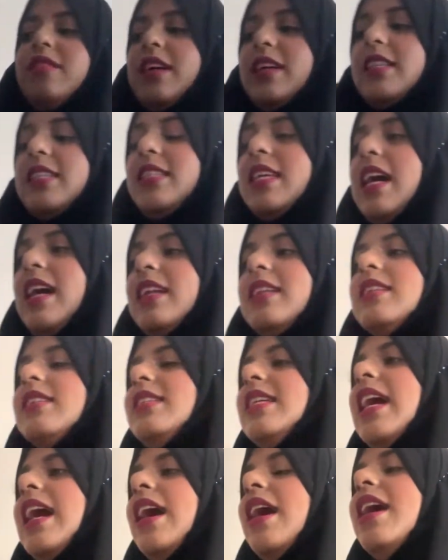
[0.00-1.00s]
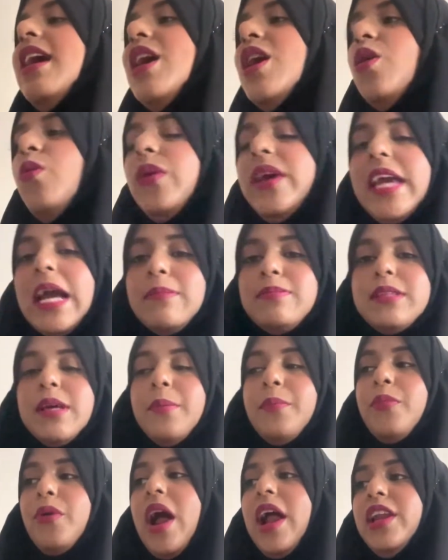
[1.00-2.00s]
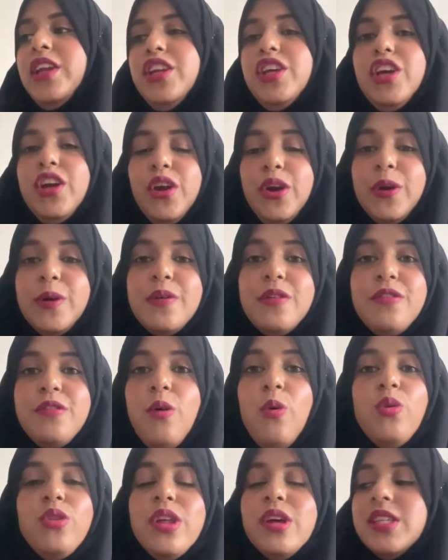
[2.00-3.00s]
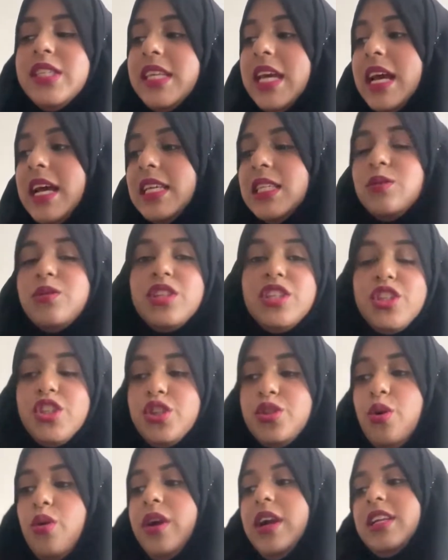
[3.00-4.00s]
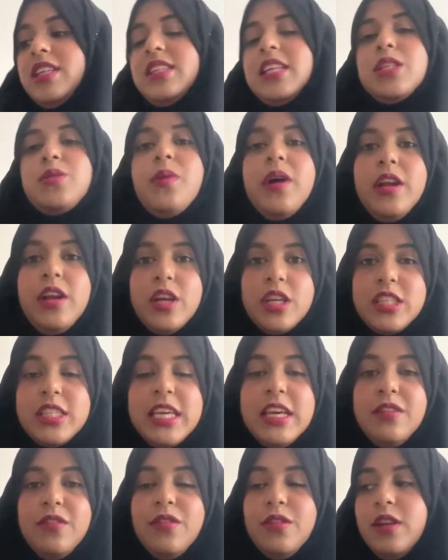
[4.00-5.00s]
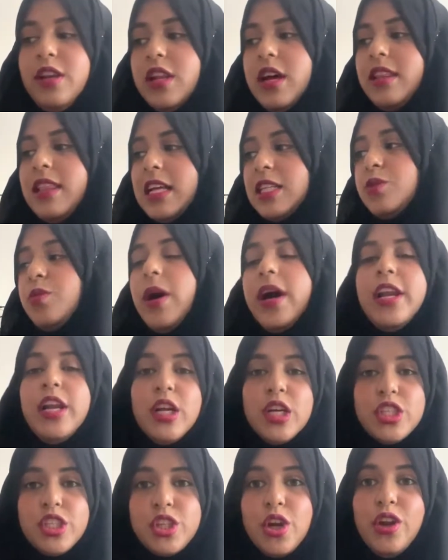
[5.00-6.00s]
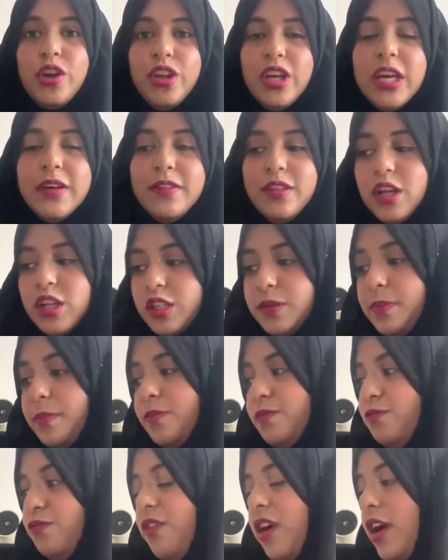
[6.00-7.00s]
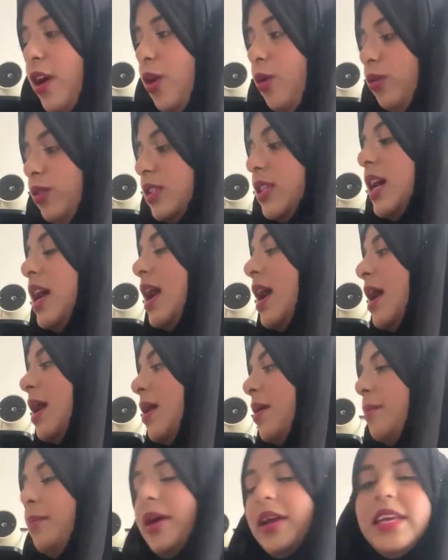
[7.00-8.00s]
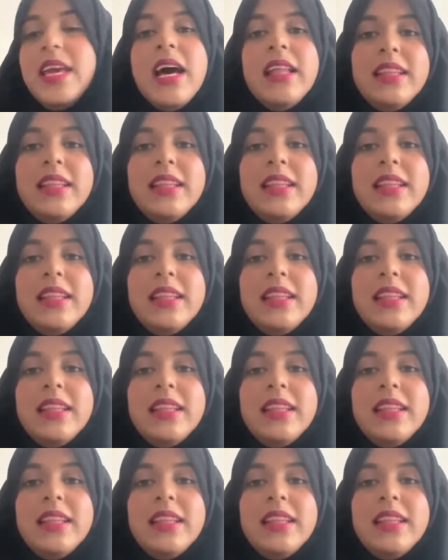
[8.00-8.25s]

this. And yeah, we kept it brand new all those years. It was in storage, and that's why it looks so new even though it's very old. But yeah,